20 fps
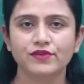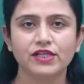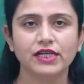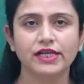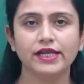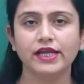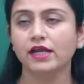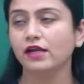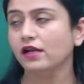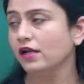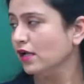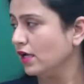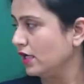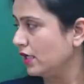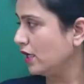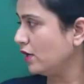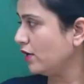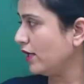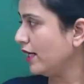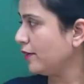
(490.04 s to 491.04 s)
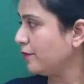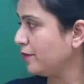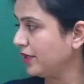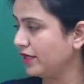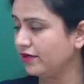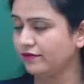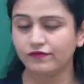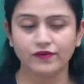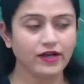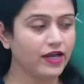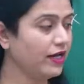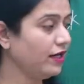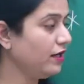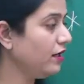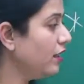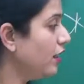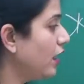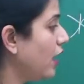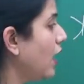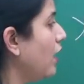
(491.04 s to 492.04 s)
Clear? Now let me define
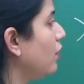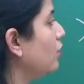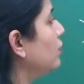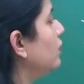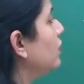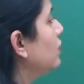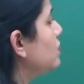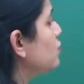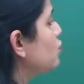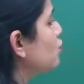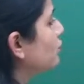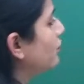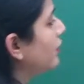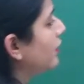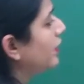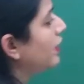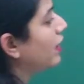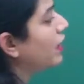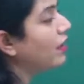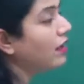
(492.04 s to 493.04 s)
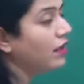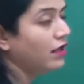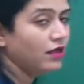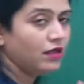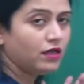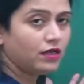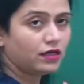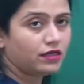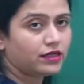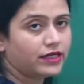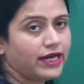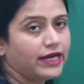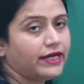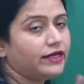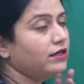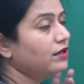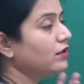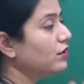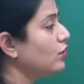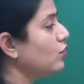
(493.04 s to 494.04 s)
how the stomata
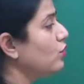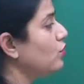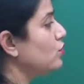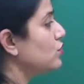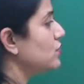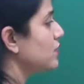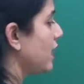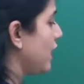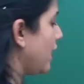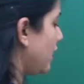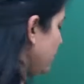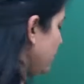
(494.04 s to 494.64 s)
get closed and